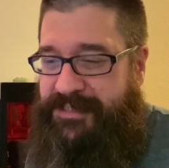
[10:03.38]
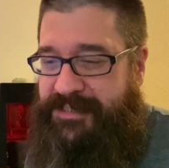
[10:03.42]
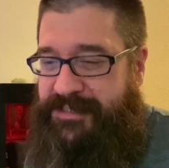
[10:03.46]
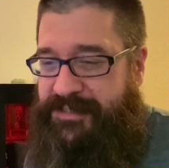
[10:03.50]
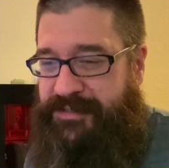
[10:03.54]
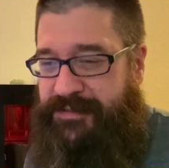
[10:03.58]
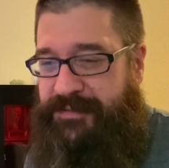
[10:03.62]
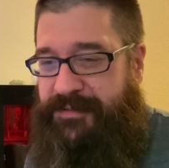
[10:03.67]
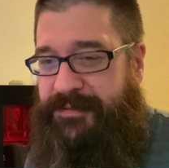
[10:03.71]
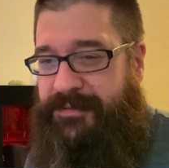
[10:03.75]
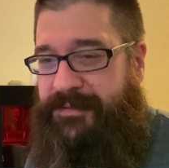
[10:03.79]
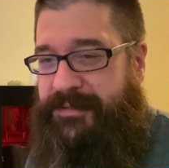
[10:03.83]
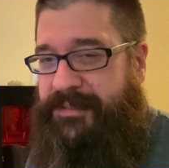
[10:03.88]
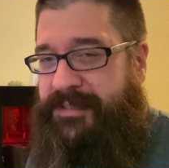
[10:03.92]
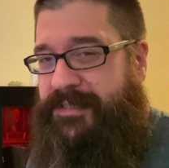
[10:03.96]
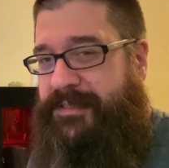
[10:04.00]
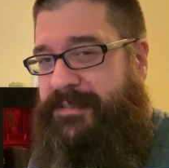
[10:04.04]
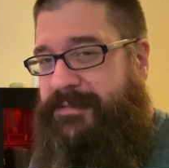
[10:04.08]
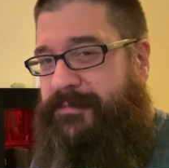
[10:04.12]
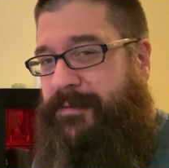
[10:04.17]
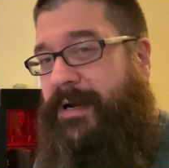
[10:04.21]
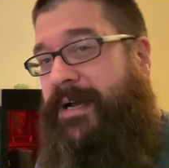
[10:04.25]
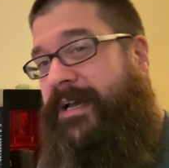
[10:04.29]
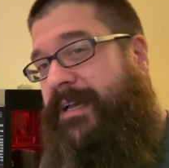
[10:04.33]
to
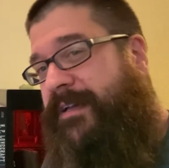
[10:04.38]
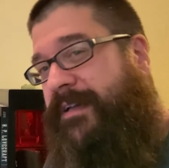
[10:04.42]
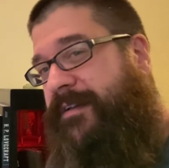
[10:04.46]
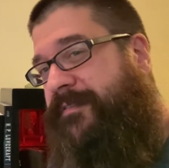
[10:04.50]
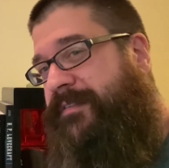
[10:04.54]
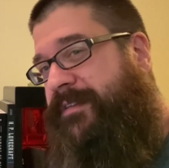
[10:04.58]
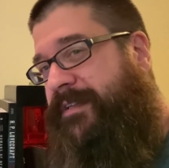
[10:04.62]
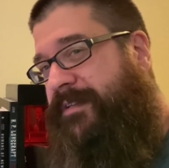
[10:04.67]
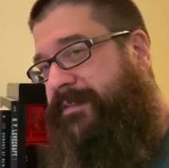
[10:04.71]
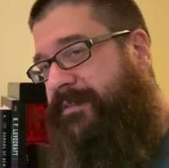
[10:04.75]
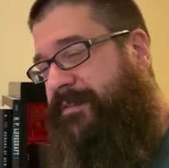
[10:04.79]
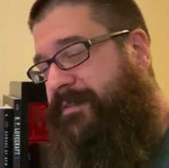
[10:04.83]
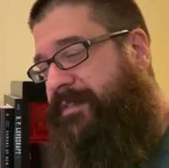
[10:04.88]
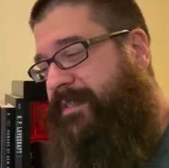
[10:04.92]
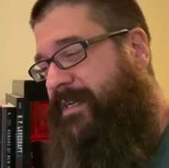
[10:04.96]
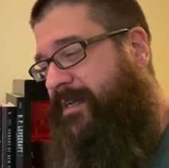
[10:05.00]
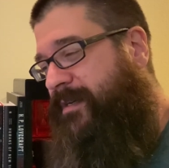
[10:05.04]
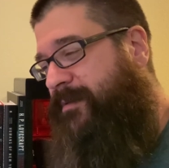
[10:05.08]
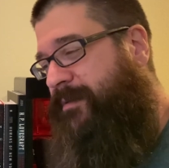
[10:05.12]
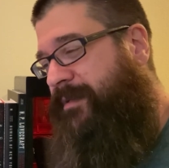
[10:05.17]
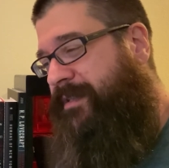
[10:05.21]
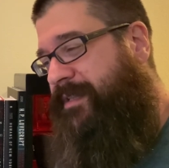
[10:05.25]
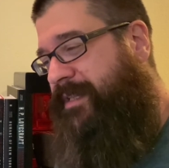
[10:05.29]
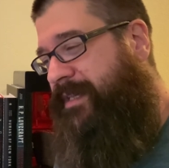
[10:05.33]
his wife, they'll do
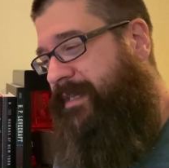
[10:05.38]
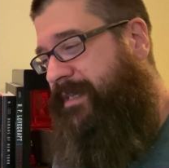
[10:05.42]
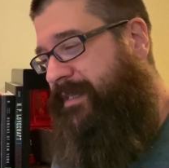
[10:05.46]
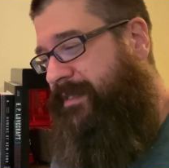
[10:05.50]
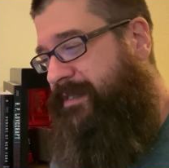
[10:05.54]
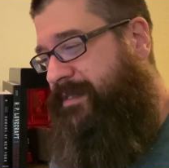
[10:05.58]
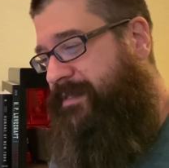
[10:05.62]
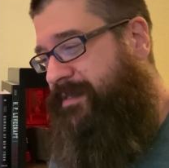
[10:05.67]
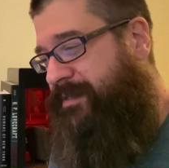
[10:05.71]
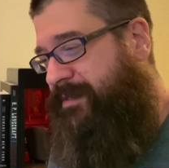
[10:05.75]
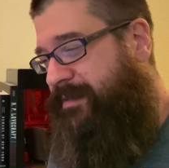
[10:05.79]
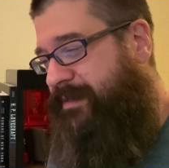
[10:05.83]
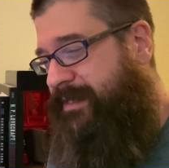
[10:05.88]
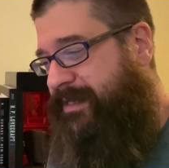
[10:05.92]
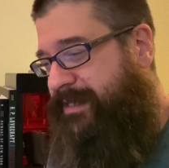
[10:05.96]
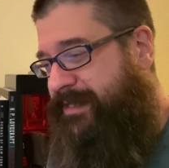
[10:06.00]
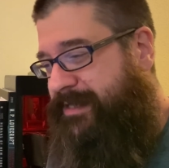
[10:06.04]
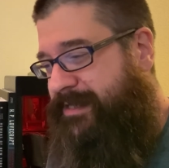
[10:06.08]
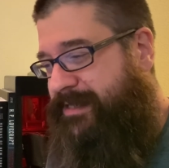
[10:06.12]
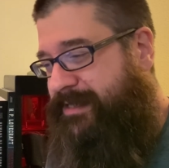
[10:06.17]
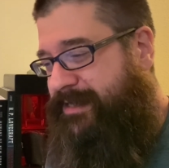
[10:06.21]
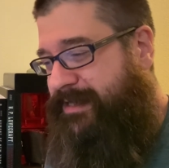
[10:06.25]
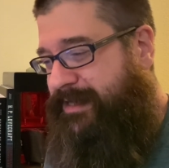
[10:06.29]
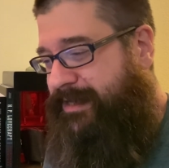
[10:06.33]
terrible things to
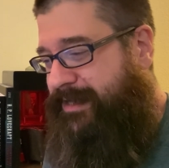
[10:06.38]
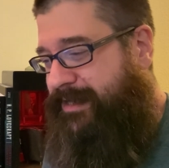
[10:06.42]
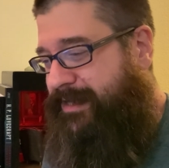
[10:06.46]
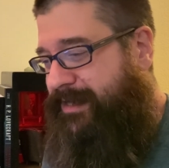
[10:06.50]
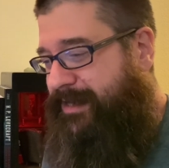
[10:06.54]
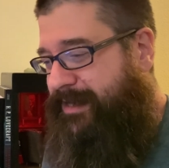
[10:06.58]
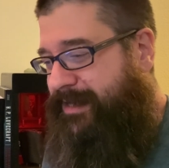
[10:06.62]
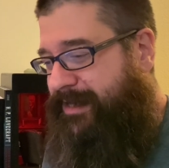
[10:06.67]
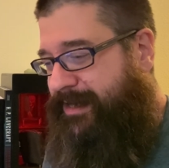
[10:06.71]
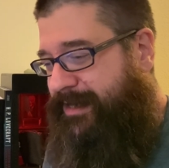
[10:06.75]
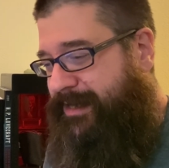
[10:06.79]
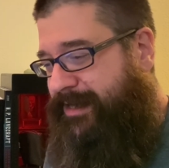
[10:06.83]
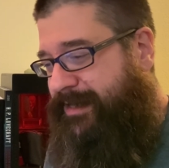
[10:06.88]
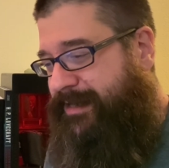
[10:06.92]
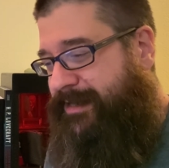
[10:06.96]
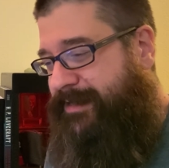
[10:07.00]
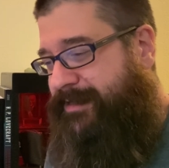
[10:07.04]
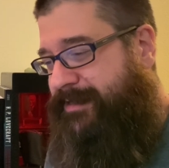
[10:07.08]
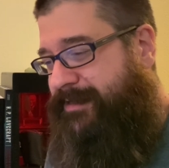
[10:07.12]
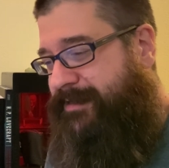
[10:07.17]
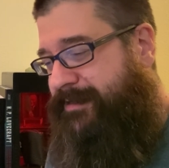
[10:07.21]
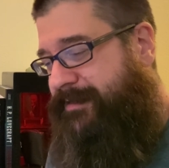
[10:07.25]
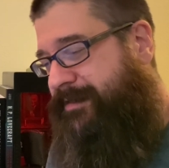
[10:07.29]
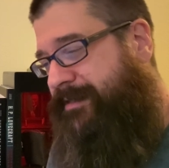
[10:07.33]
his
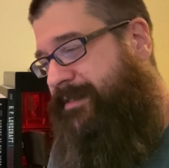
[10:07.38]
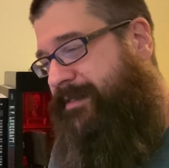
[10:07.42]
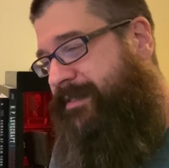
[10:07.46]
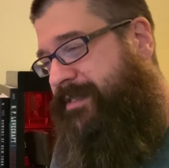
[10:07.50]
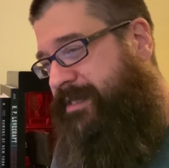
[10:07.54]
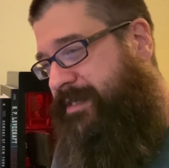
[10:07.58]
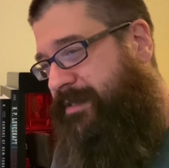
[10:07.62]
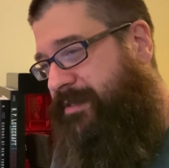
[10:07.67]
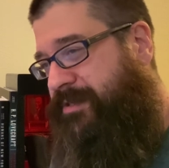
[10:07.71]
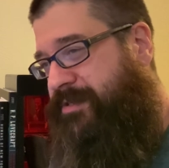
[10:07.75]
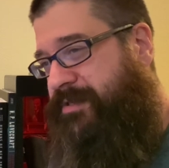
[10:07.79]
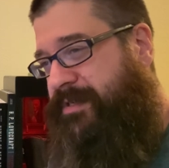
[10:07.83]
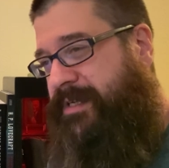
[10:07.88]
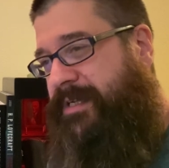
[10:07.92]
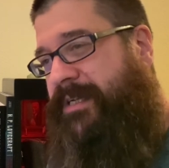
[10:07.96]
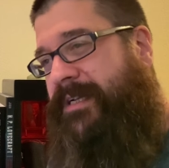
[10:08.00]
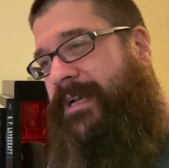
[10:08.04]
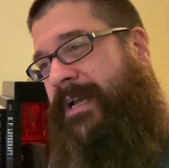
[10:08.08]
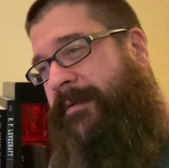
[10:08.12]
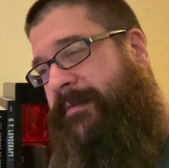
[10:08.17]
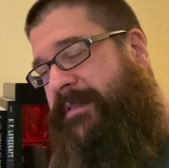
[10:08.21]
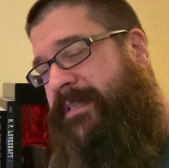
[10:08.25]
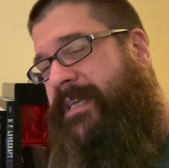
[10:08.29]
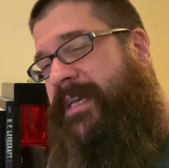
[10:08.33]
children.
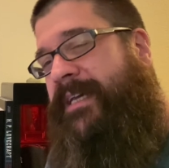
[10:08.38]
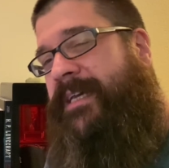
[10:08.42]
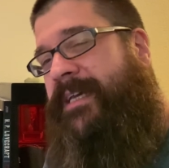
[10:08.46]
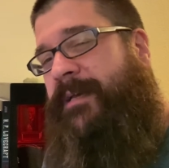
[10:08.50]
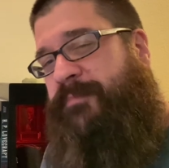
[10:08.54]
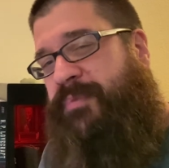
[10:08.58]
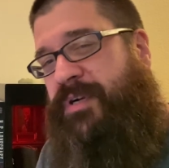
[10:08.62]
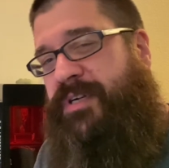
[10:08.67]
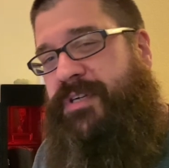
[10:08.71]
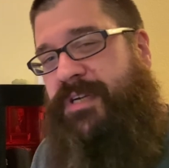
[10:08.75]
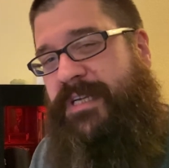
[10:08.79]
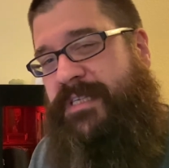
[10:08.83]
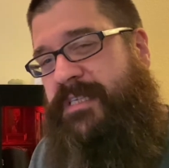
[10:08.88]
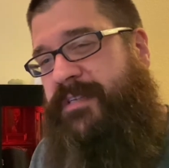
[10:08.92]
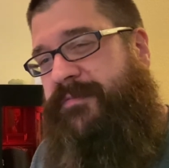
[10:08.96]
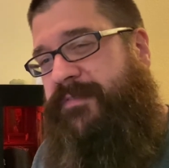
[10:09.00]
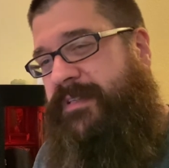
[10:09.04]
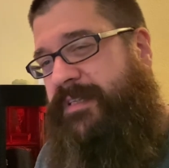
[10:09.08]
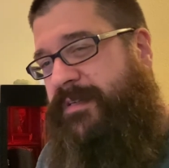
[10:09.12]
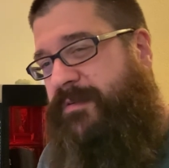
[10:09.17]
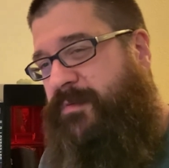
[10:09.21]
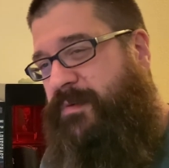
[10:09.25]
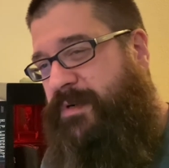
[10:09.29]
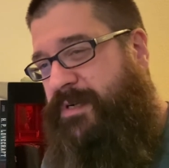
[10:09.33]
I mean, they get
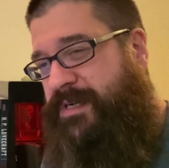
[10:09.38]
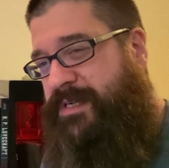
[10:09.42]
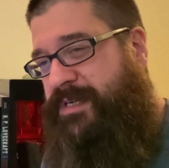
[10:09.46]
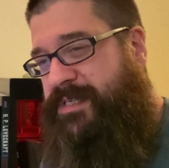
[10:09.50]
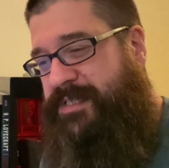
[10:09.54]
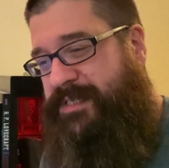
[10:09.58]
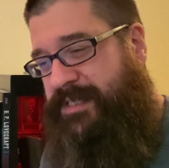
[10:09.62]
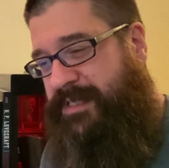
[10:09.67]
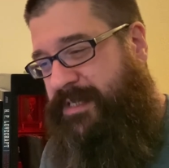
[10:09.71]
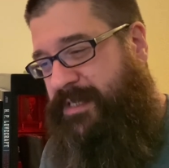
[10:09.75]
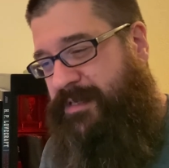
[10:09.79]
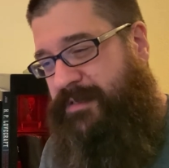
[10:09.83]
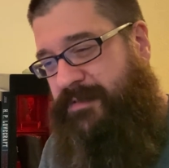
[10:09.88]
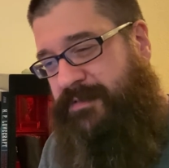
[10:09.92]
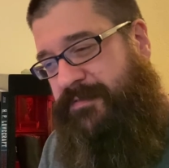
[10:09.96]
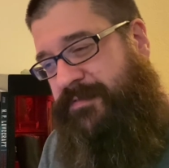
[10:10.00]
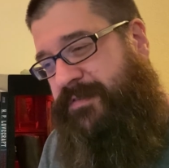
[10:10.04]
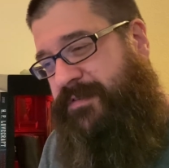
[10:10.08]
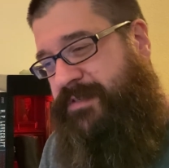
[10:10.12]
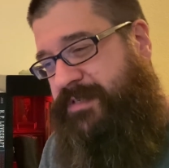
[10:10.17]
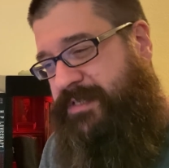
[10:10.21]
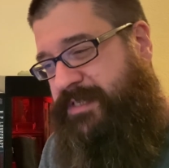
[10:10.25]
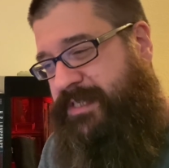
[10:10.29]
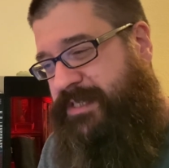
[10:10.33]
progressively worse.
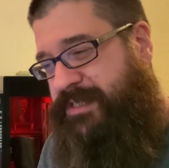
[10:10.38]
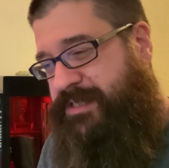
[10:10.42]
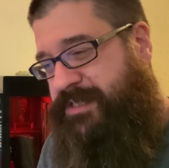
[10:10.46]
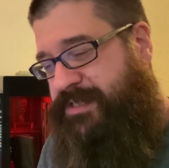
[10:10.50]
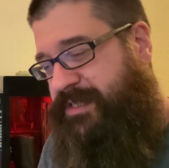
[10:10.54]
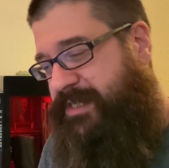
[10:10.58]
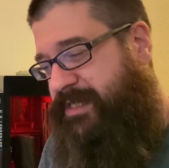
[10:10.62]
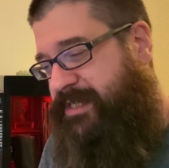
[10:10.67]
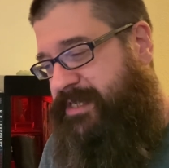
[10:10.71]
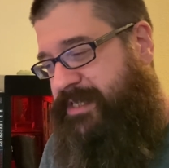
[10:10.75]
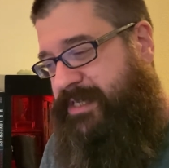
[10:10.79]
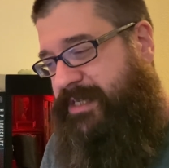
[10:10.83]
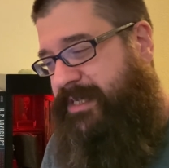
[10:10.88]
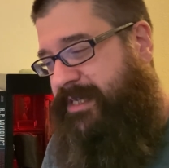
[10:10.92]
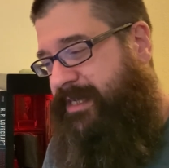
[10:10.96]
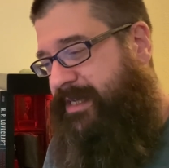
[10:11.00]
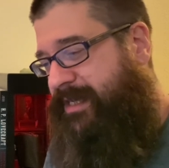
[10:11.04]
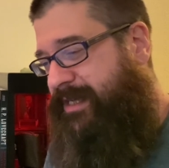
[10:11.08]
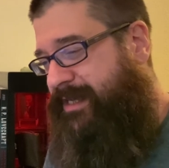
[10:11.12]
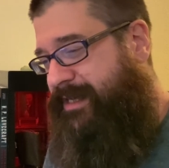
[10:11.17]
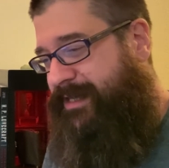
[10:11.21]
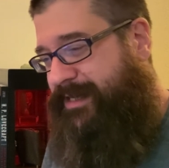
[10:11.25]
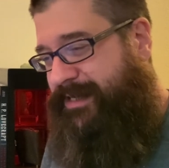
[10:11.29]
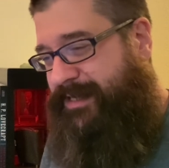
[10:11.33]
First it's just
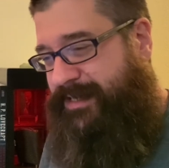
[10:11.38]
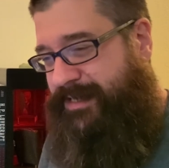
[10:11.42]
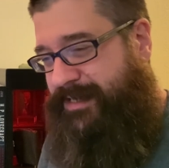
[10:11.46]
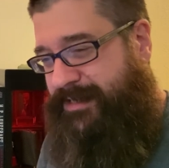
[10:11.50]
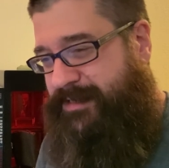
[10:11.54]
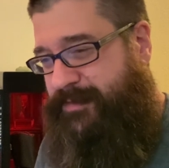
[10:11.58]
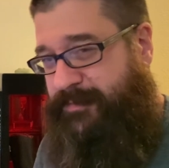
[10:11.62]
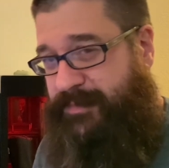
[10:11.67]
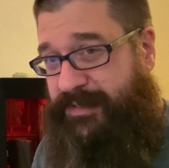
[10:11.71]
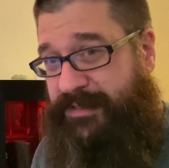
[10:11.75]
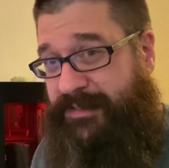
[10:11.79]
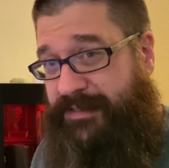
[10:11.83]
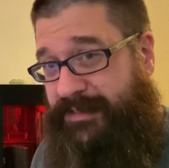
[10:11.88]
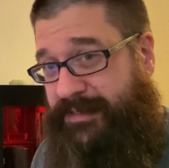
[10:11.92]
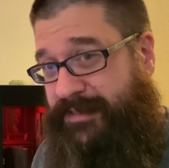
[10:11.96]
some